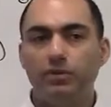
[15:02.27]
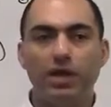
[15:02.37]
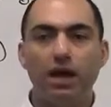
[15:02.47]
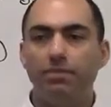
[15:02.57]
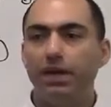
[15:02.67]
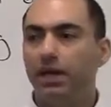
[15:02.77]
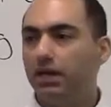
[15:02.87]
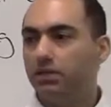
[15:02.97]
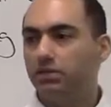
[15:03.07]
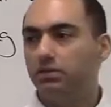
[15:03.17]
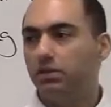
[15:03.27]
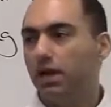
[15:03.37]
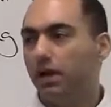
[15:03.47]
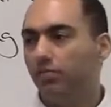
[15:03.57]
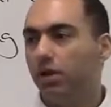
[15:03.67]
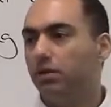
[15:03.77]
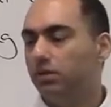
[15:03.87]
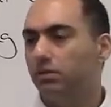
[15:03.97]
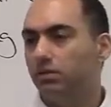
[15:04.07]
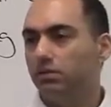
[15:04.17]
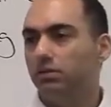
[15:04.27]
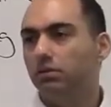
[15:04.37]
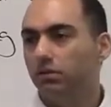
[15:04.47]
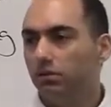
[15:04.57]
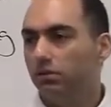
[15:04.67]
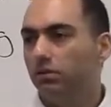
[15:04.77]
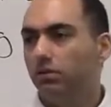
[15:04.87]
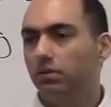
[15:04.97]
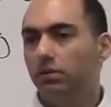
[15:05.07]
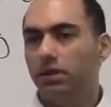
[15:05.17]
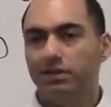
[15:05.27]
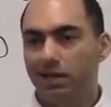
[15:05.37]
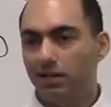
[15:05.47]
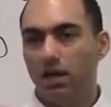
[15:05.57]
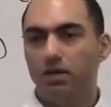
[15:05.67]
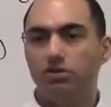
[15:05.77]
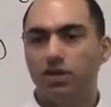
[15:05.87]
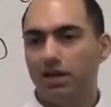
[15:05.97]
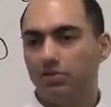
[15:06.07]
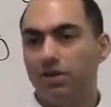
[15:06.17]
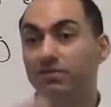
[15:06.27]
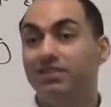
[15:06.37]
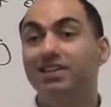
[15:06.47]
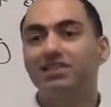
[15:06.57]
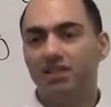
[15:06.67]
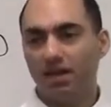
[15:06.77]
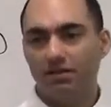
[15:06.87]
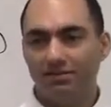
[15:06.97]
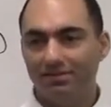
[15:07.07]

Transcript: was tired because he had run a 10K. She had run a 6K.